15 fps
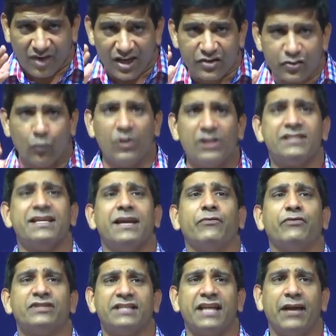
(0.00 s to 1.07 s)
So once say
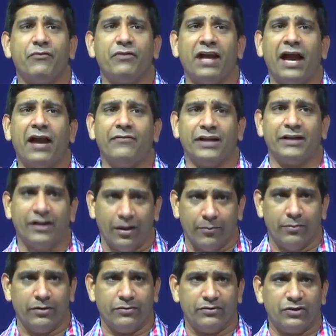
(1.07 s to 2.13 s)
we have that
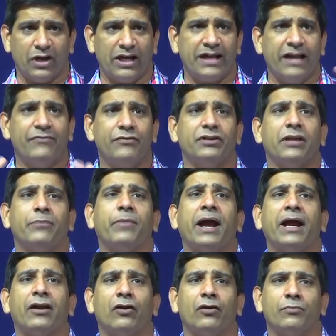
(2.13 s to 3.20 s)
number. So I gave you that
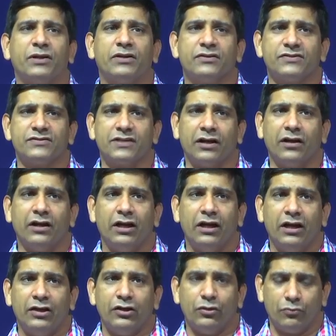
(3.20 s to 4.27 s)
background because
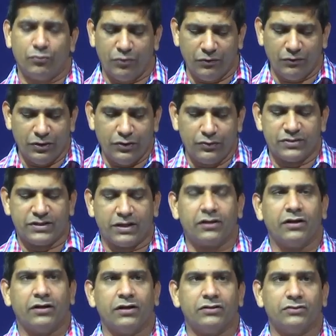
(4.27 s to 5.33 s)
we will use
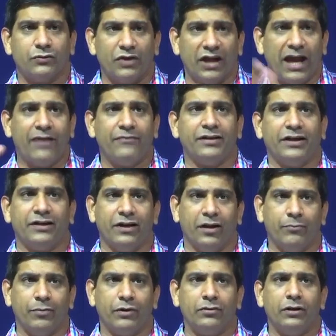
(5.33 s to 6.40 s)
certain. So we have that
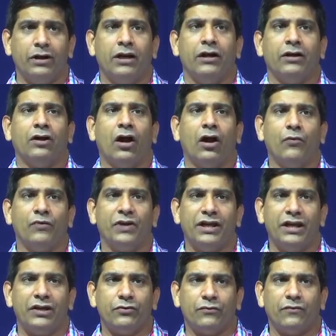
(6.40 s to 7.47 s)
number. Now we
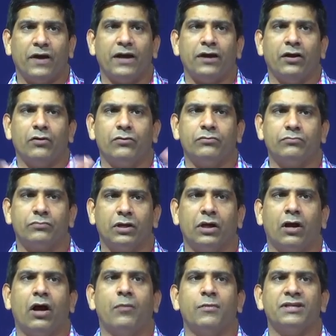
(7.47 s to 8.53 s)
need to find out
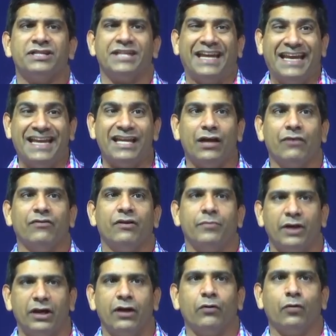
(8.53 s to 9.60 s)
how much area will
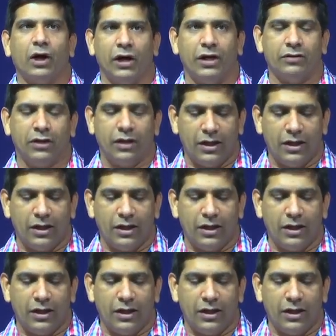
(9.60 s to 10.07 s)
be required.